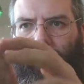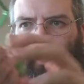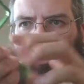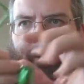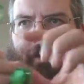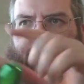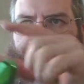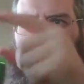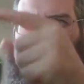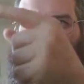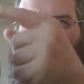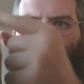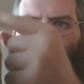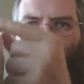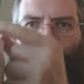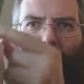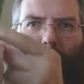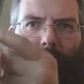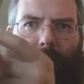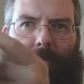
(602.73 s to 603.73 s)
so you've got a
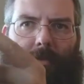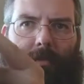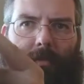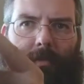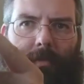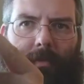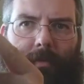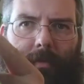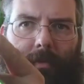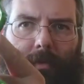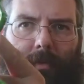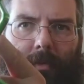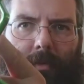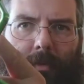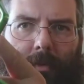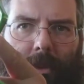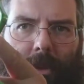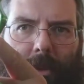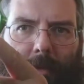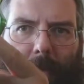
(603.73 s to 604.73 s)
couple
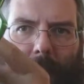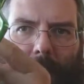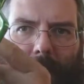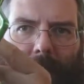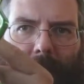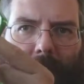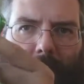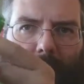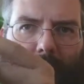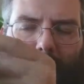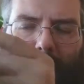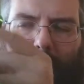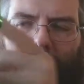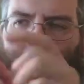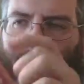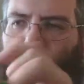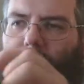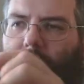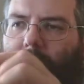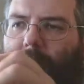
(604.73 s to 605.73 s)
spots here that you
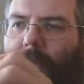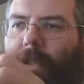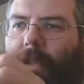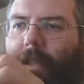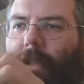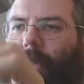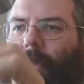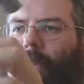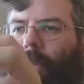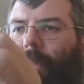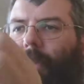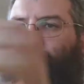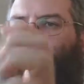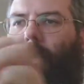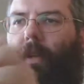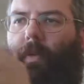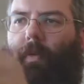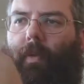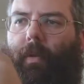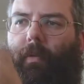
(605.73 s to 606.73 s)
can adjust it.
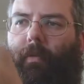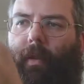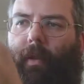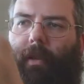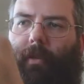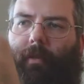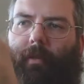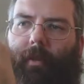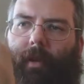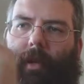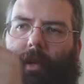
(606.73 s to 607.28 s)
one right through